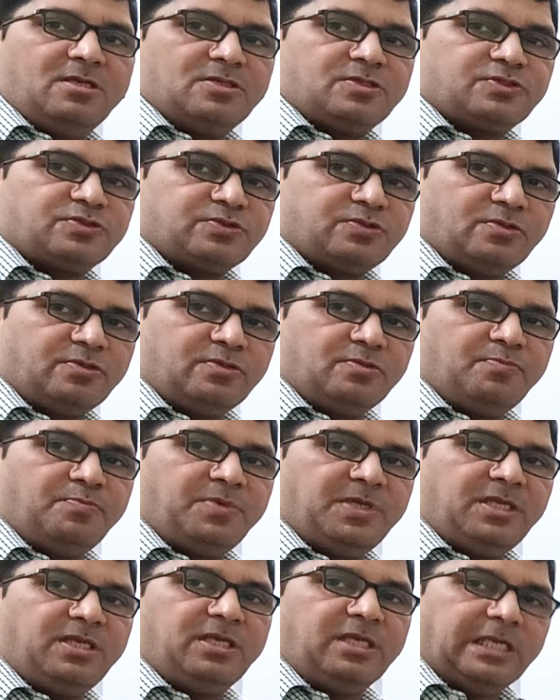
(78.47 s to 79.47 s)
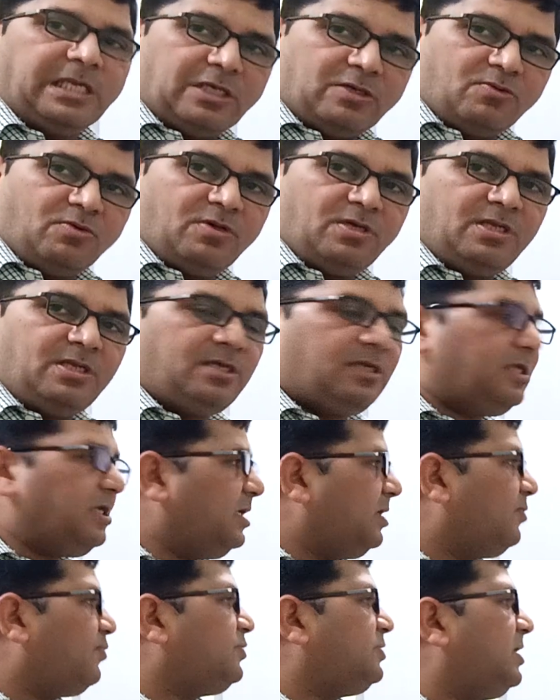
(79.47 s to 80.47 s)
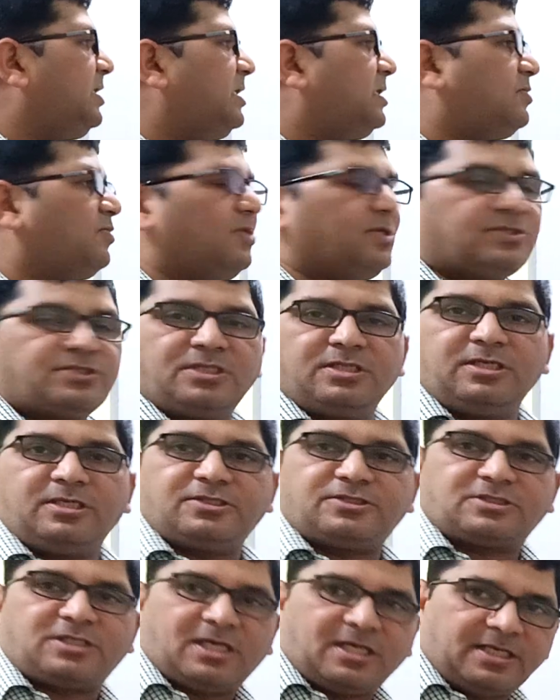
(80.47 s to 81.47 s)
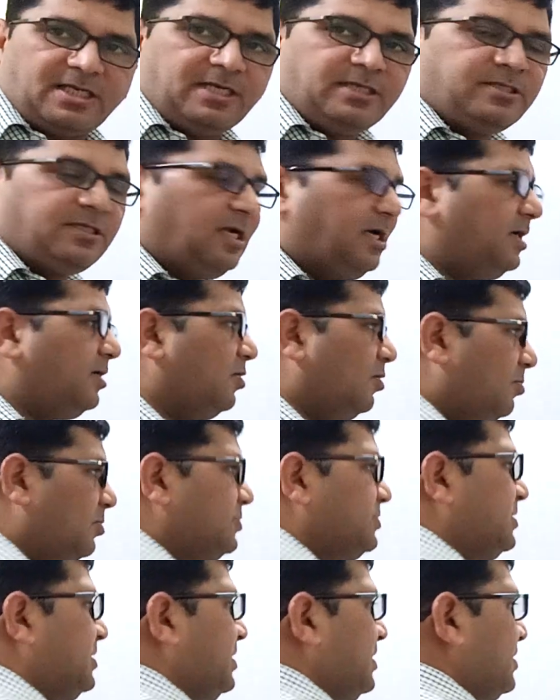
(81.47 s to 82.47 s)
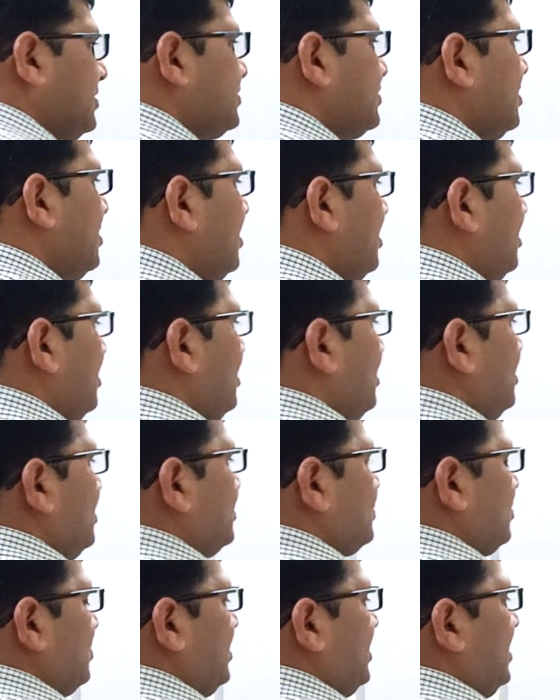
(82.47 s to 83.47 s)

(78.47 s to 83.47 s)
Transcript: should be equal if the equation is correct and homogeneous. So